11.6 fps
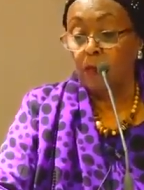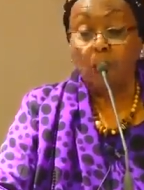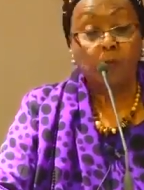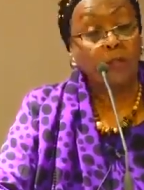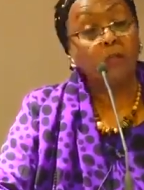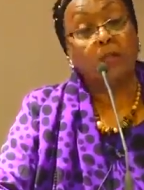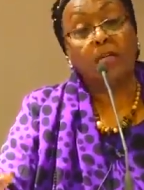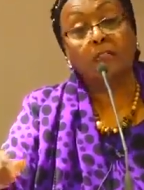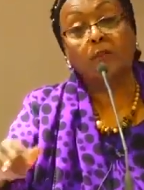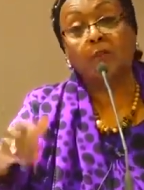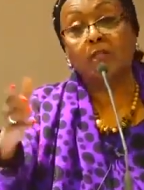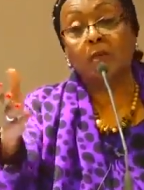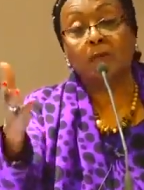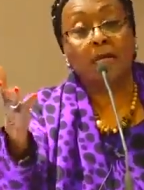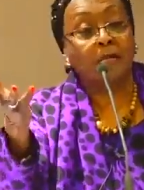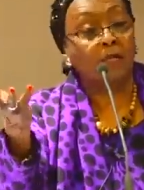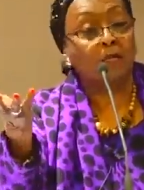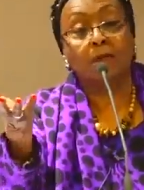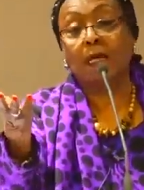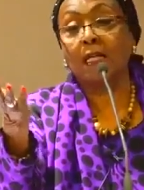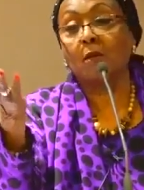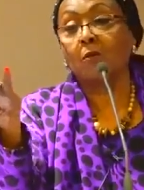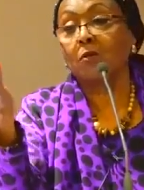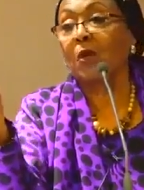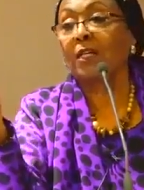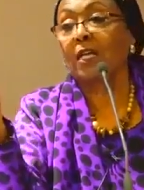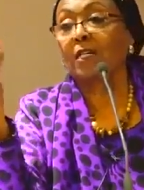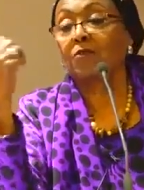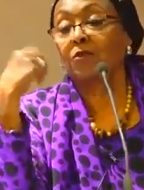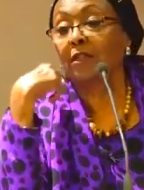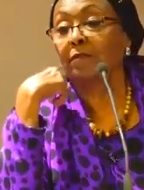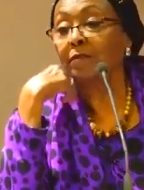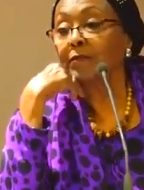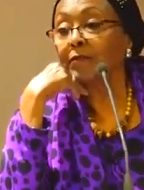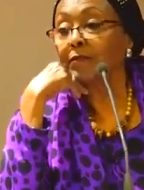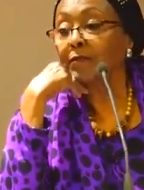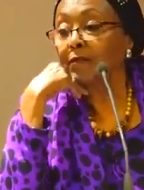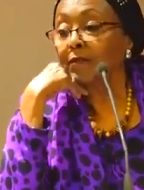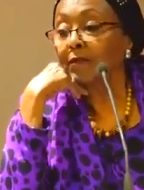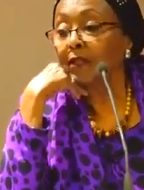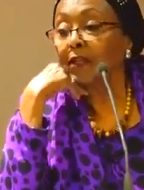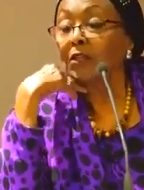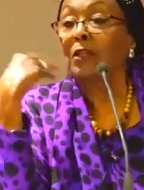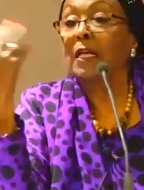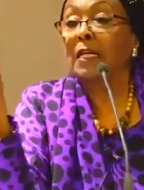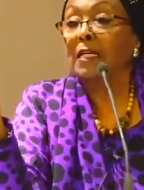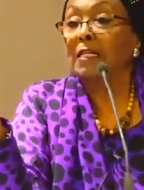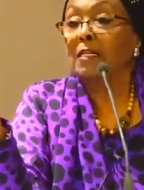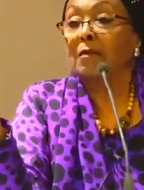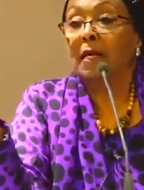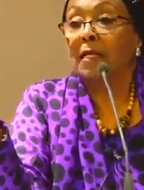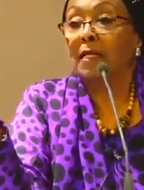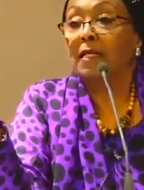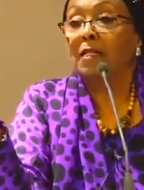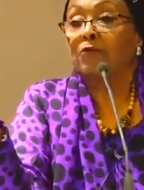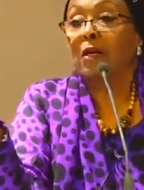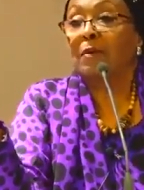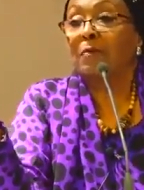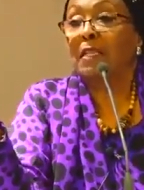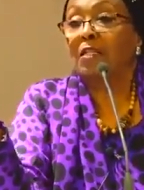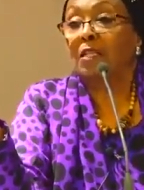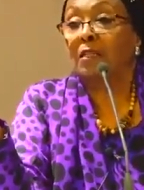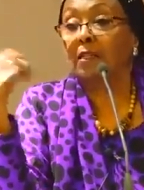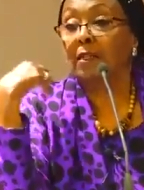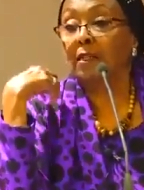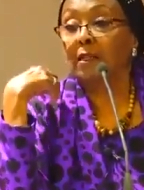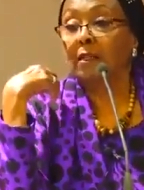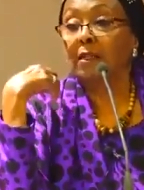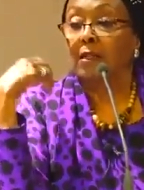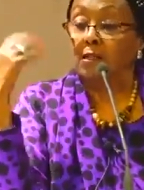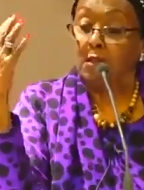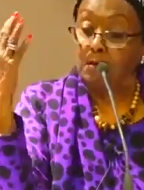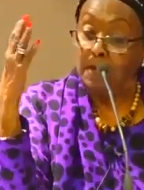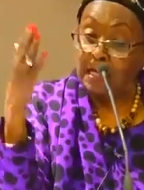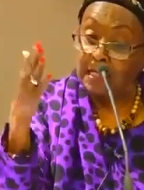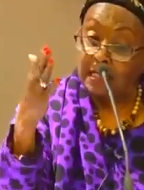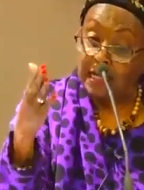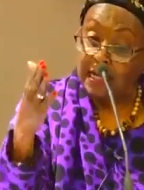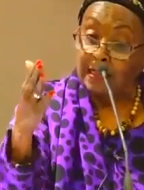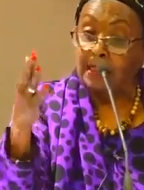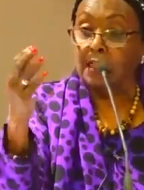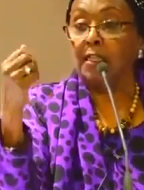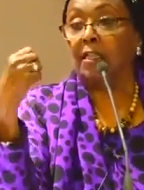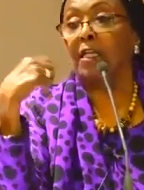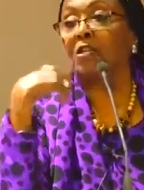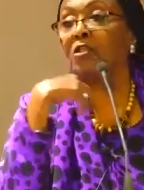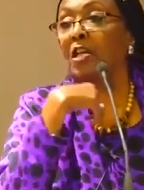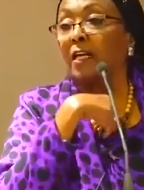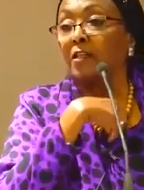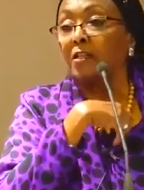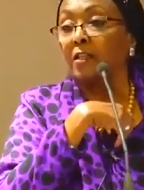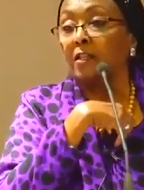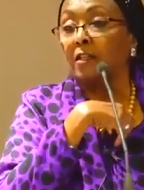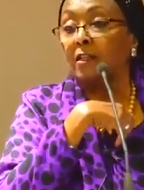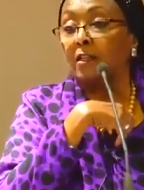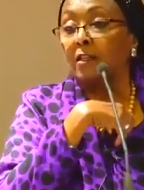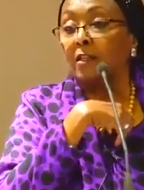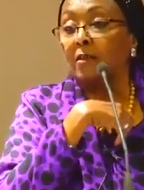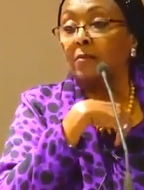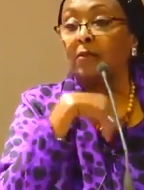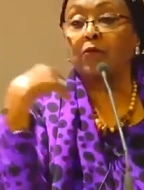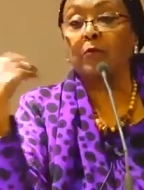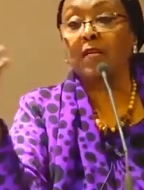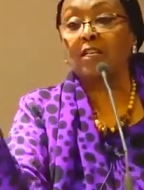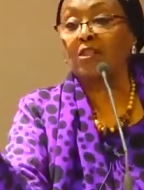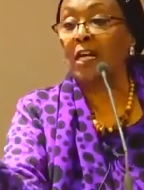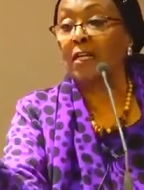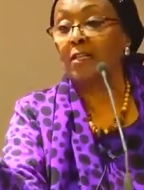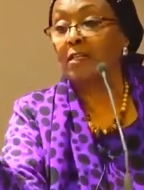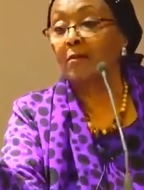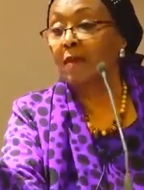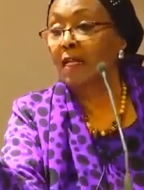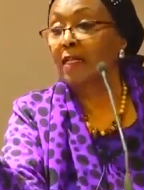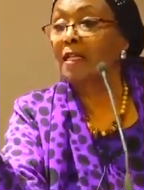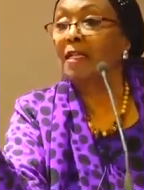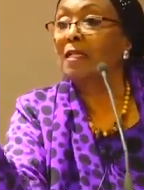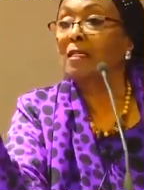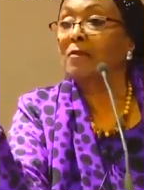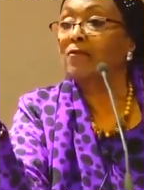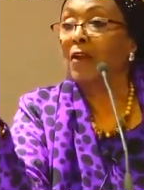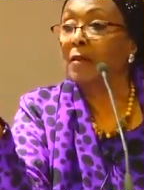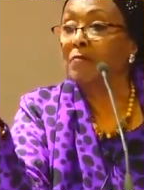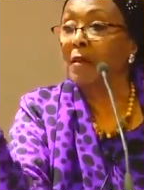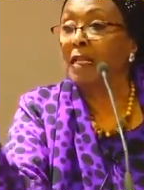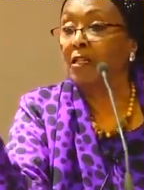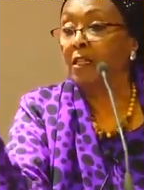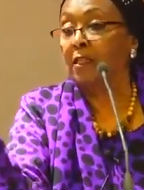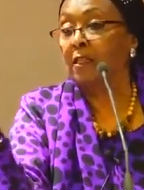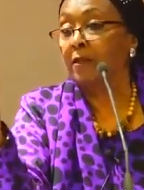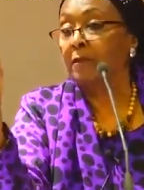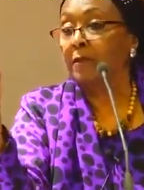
When we united with Somalia, Somalia was one country. Today, Somalia is fragmented. Somaliland is intact, but former Italian Somalia is fragmented